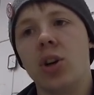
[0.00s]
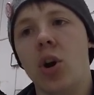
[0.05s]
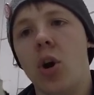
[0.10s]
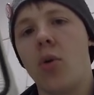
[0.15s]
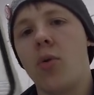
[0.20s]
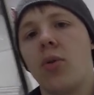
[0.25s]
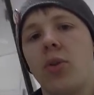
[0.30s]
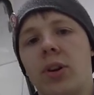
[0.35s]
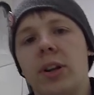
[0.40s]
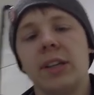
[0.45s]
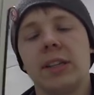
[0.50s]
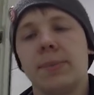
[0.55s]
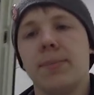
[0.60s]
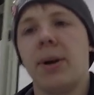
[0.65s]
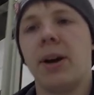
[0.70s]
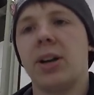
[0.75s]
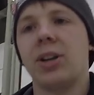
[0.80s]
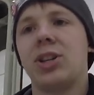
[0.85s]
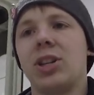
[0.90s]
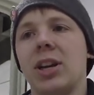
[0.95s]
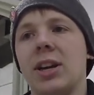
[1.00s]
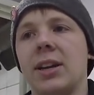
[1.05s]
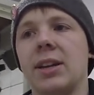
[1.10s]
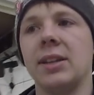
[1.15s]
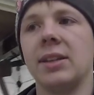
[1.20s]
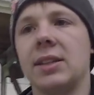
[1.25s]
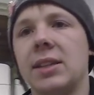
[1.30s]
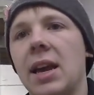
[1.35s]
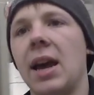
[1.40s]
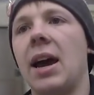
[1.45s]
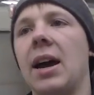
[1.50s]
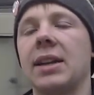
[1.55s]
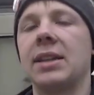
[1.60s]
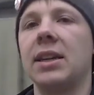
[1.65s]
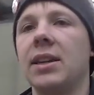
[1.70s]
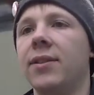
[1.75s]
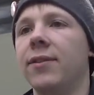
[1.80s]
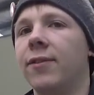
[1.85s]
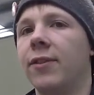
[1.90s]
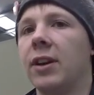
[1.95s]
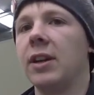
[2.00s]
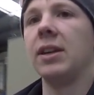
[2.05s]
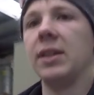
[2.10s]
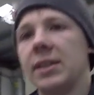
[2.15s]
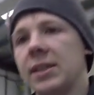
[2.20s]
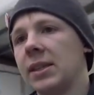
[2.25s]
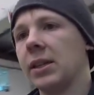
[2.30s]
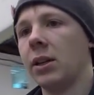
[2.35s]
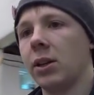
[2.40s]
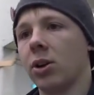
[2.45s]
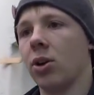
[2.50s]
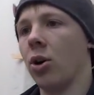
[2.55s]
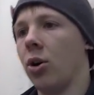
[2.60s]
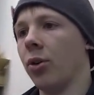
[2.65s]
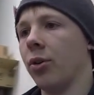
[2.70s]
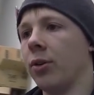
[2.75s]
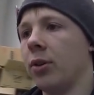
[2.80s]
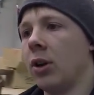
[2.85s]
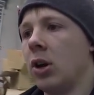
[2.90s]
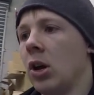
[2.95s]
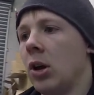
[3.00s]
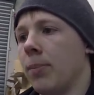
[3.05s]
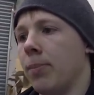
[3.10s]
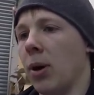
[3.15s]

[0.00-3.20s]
not as much as RTV silicone,